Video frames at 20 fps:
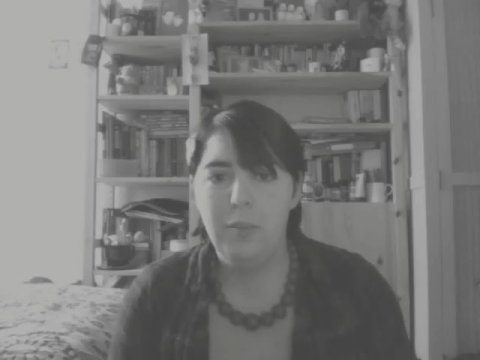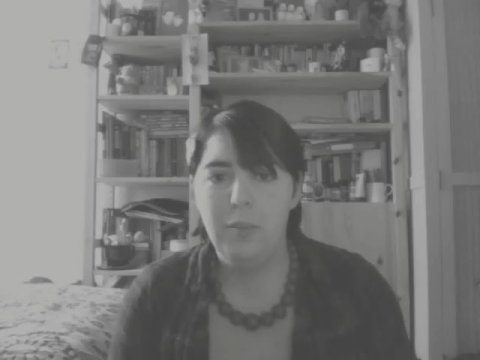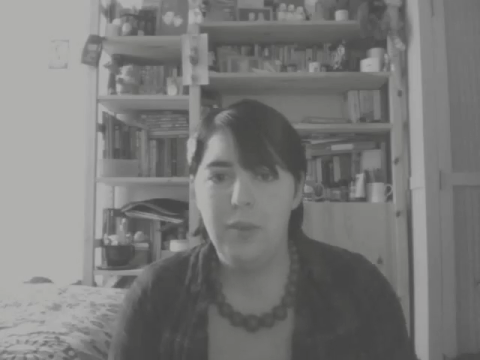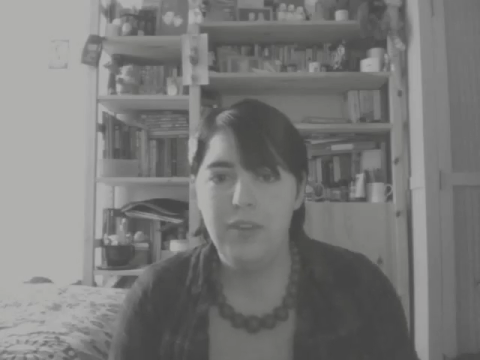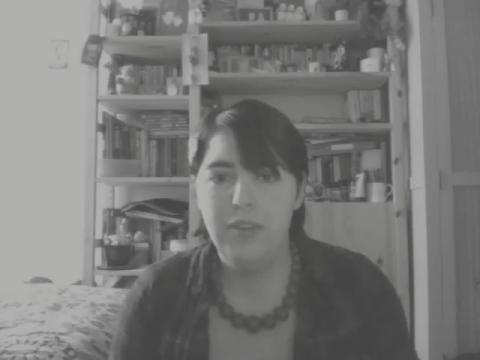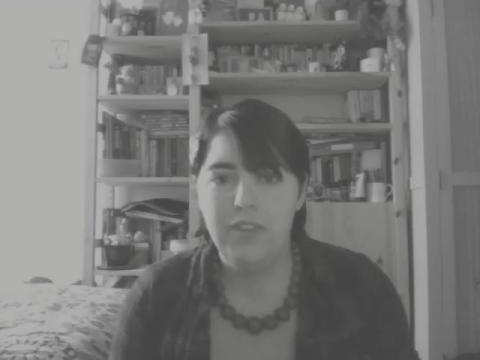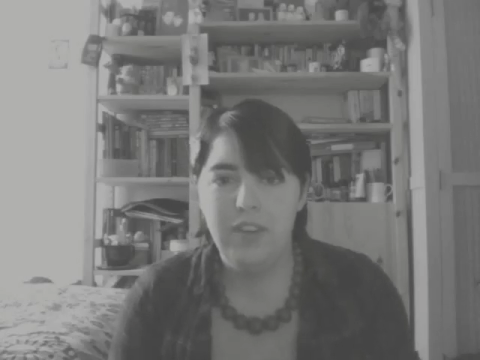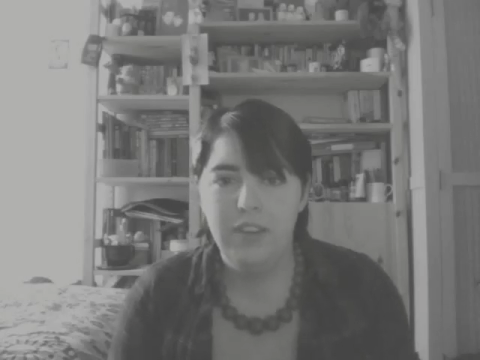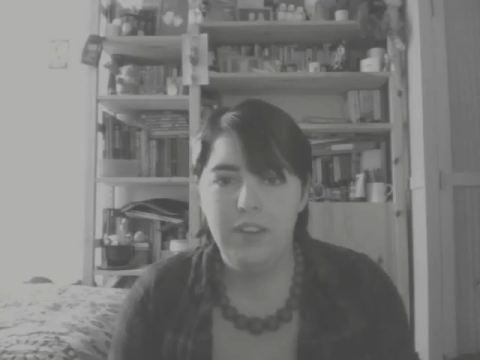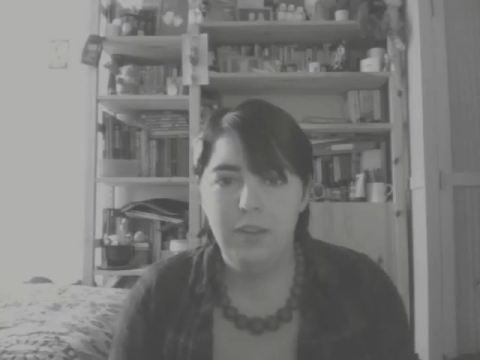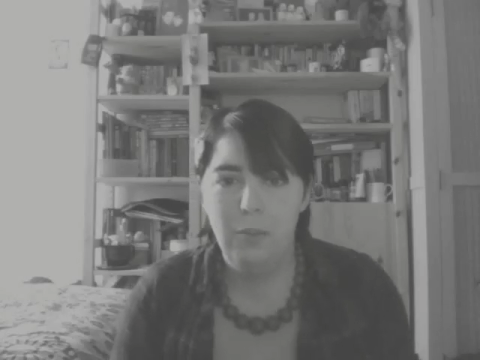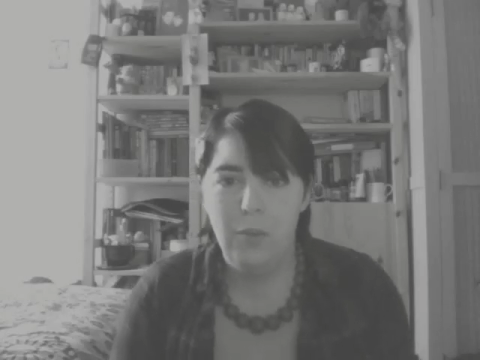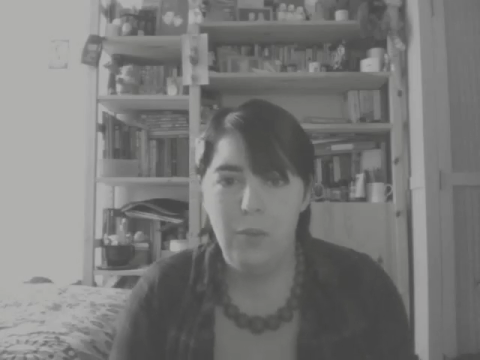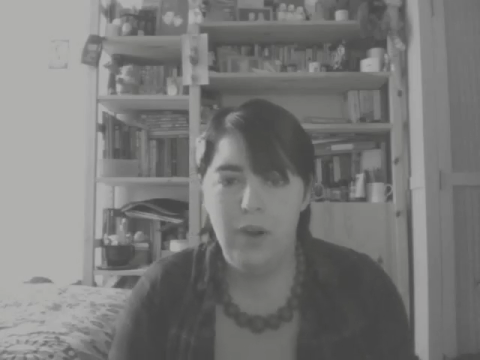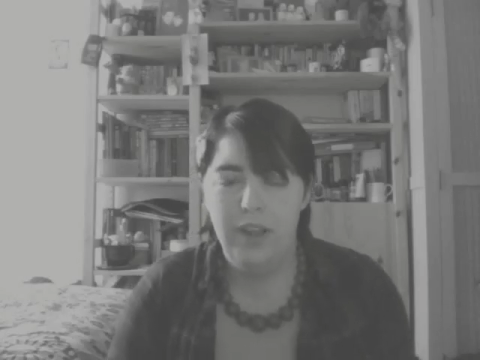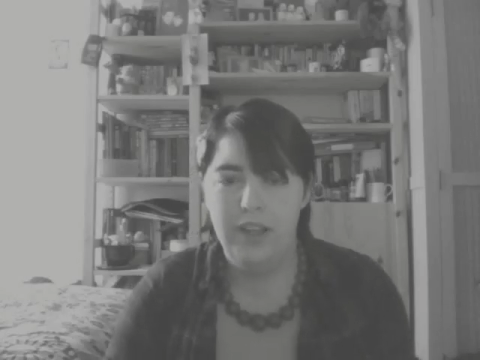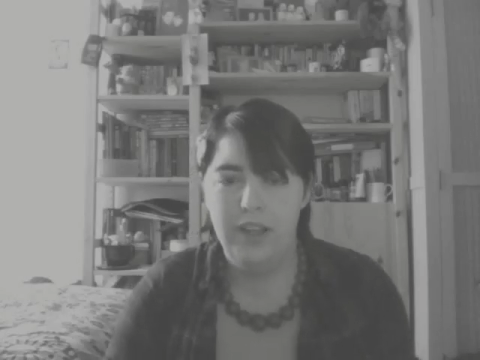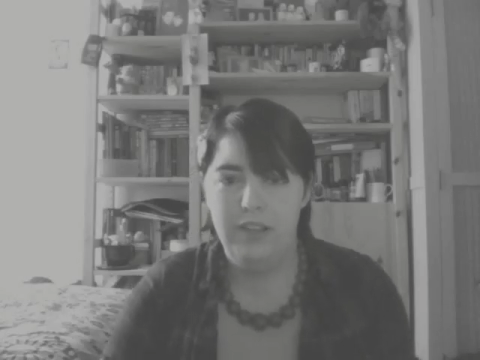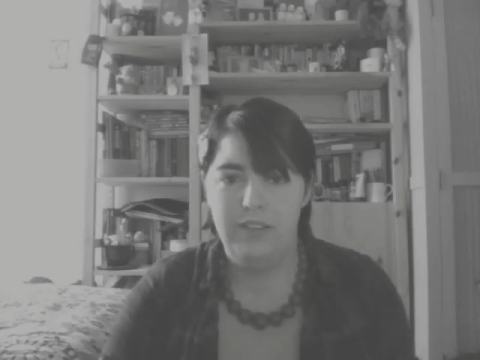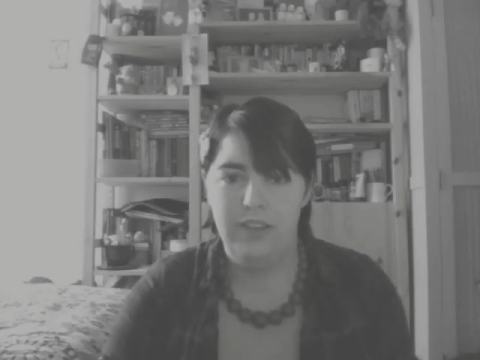up is another
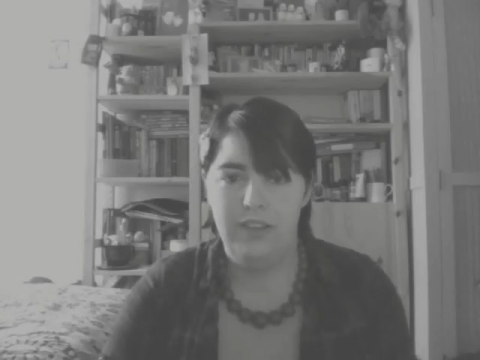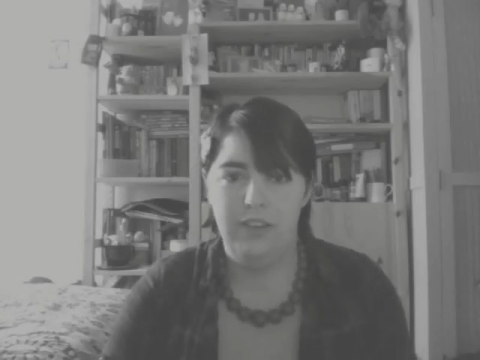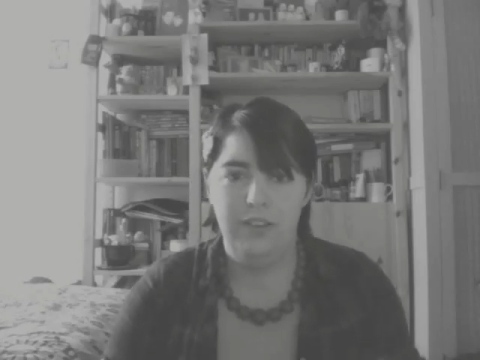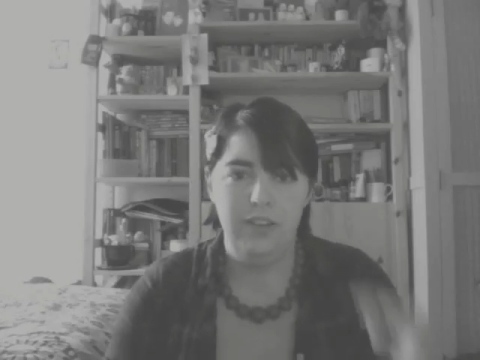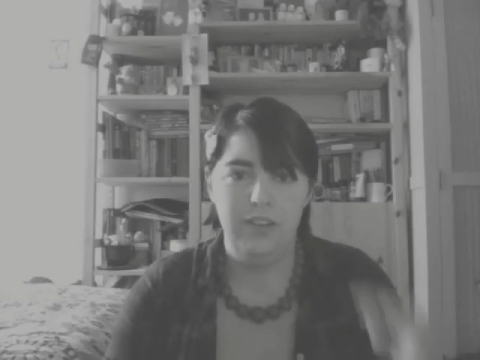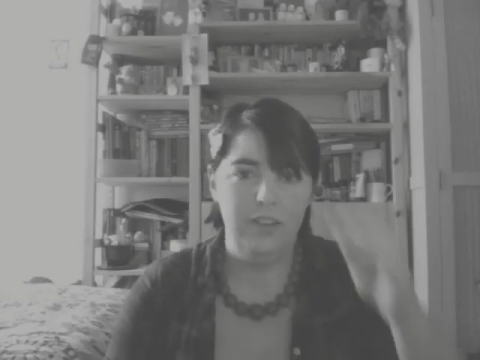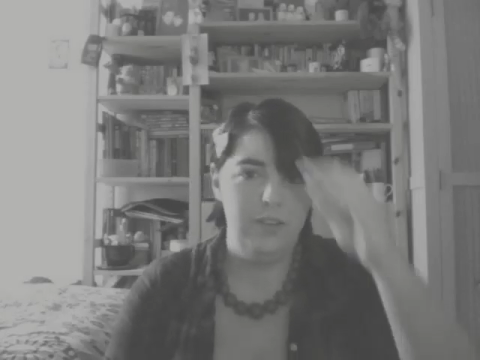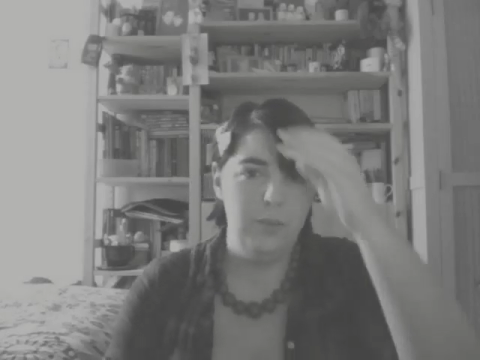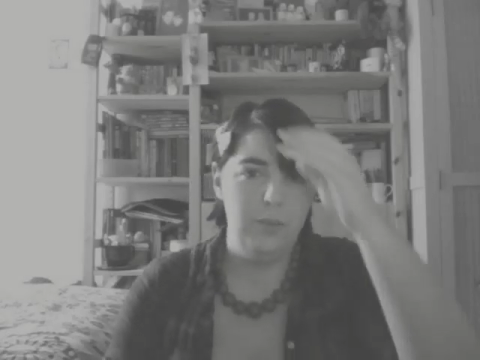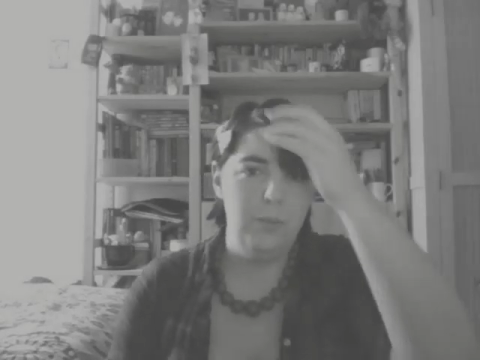YA series,